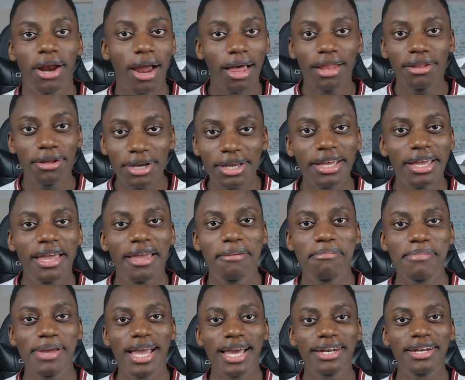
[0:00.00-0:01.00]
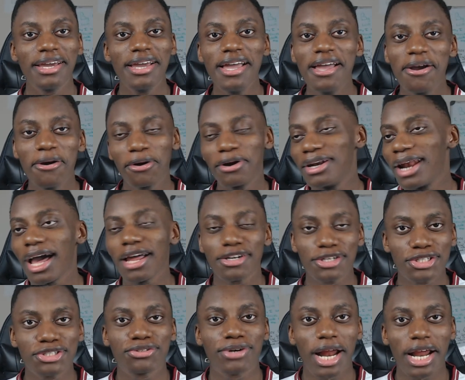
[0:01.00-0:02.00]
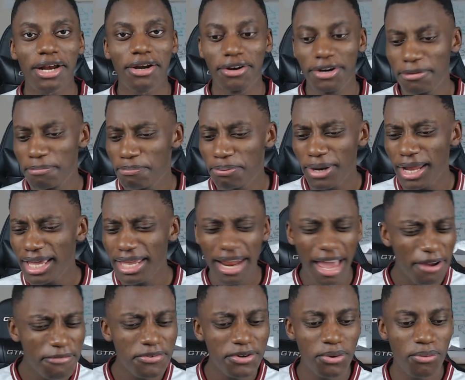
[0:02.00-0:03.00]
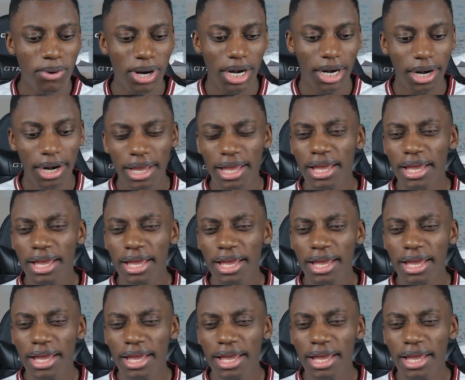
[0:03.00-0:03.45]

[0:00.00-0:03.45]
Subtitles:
Look at him, man. Or not a striker. He played everywhere.